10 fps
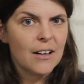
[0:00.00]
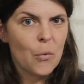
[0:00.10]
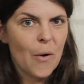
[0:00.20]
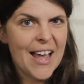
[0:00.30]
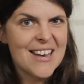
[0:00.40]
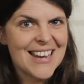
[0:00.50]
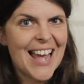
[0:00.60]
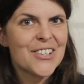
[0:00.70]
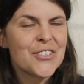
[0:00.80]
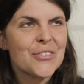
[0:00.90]
quite
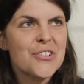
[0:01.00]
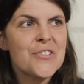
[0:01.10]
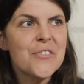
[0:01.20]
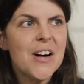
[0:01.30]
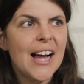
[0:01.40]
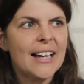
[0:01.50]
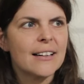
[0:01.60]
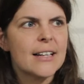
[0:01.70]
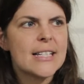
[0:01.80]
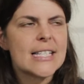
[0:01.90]
natural,
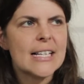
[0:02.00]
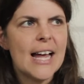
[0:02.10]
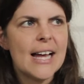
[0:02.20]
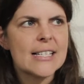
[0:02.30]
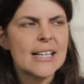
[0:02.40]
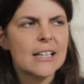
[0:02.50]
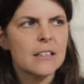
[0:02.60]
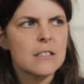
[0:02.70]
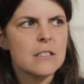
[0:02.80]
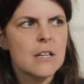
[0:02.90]
and it still has like
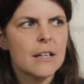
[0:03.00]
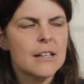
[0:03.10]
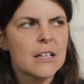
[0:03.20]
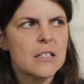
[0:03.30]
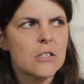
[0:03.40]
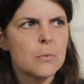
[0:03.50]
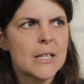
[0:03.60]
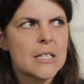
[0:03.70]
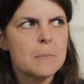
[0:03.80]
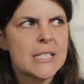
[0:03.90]
I think a
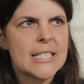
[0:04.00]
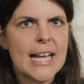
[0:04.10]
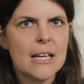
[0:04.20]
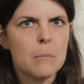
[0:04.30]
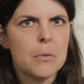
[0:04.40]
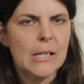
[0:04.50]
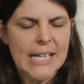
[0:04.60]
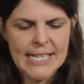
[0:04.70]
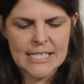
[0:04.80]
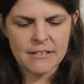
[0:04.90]
20%
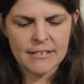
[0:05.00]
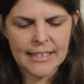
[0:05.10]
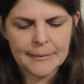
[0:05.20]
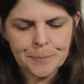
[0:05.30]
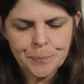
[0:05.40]
polyester in it.